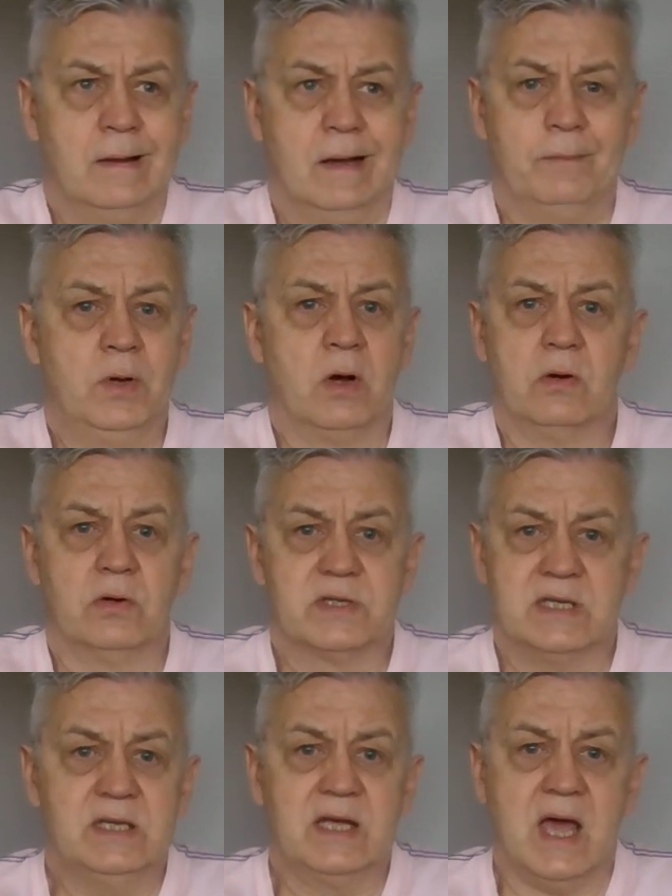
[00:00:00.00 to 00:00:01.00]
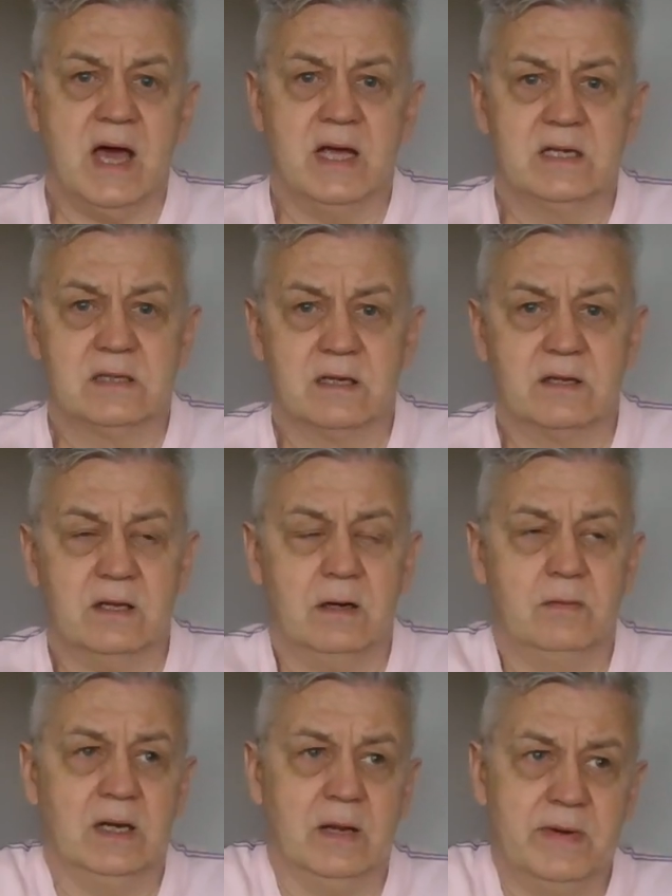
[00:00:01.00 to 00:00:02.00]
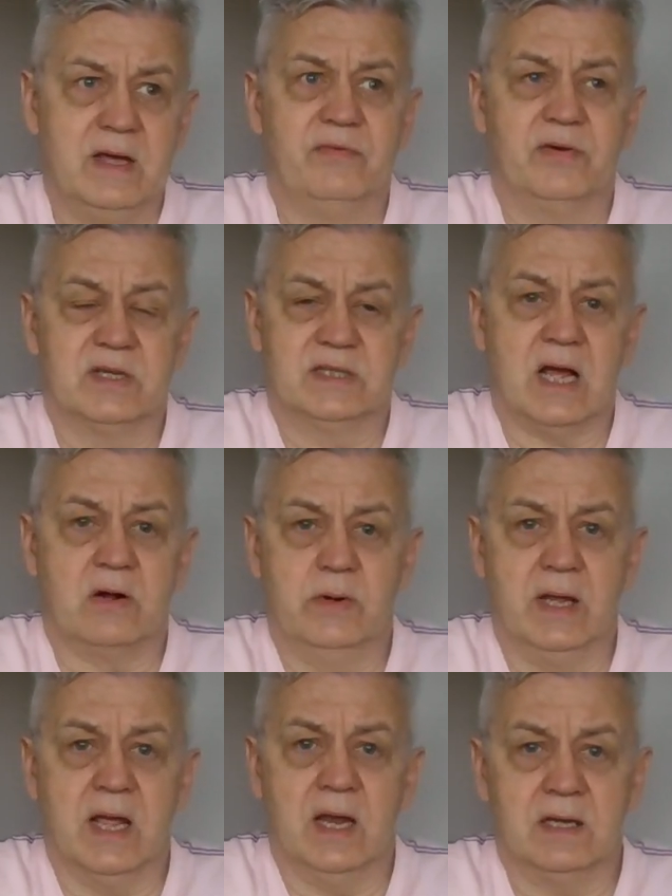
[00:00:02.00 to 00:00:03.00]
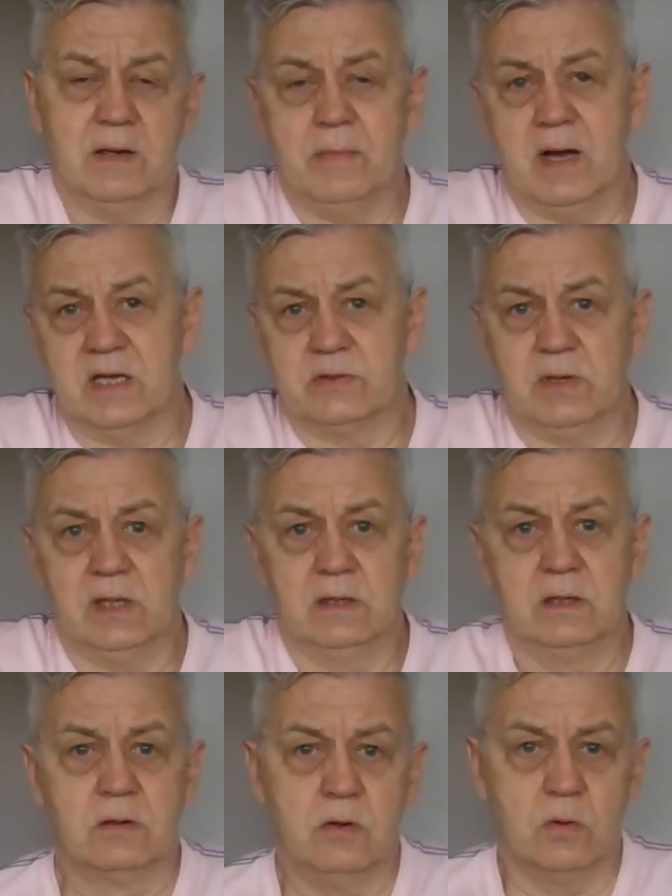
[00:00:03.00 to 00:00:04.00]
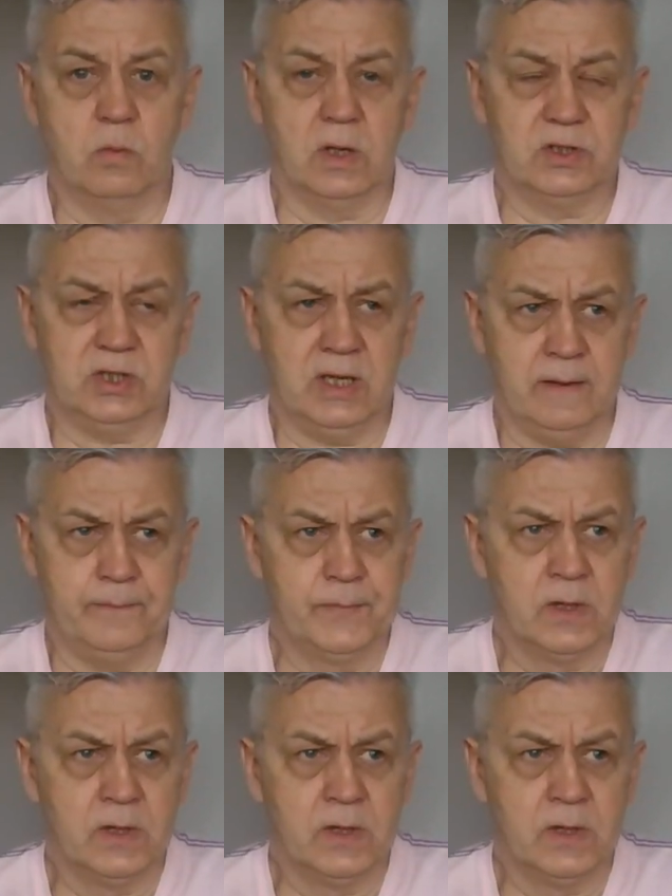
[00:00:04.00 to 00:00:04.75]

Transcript: I'm not going to see the guys, and I thought, well, I'm here for a stag weekend, I might as well go and watch it.